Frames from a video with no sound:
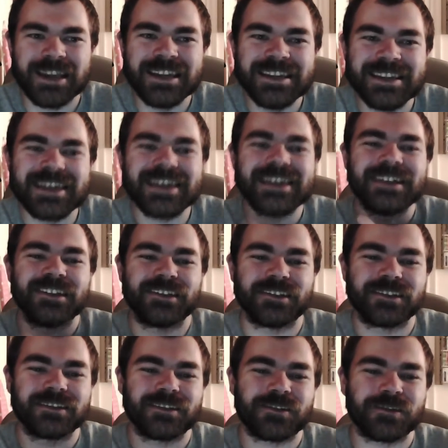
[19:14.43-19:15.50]

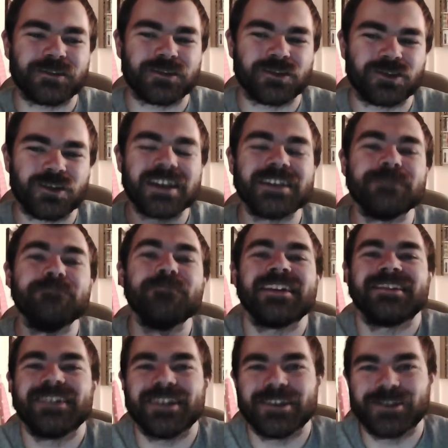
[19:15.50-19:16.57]
he's
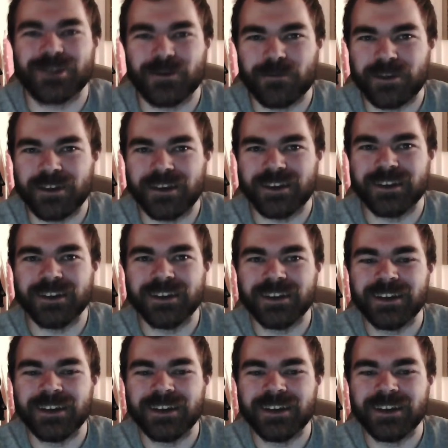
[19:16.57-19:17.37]
missing something.